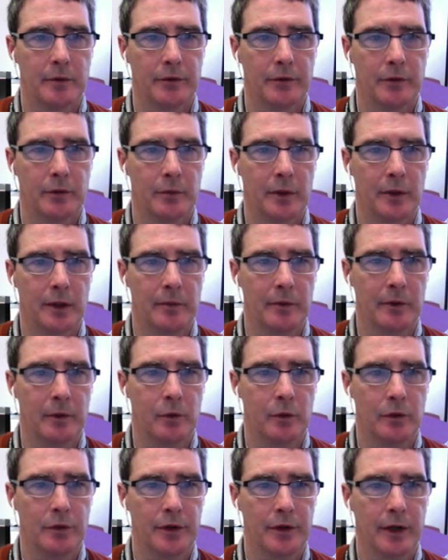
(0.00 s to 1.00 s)
so maybe we'll
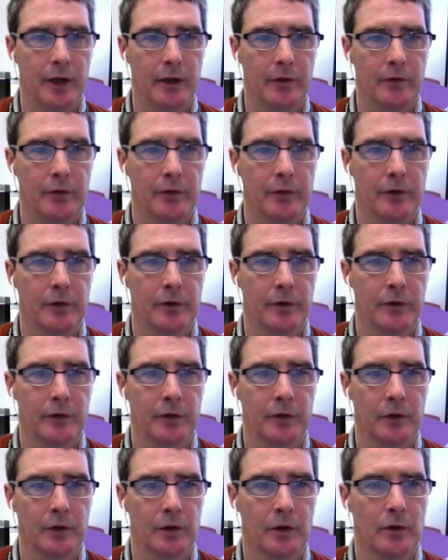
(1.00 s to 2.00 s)
test
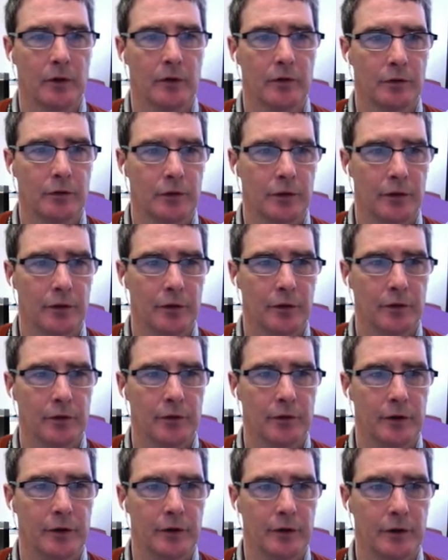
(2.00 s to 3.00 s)
for those
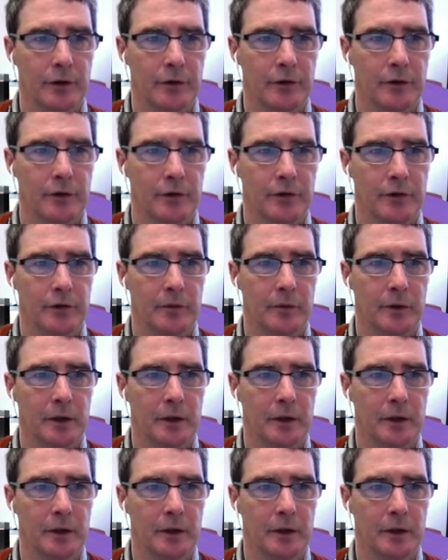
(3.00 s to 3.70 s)
conditions to make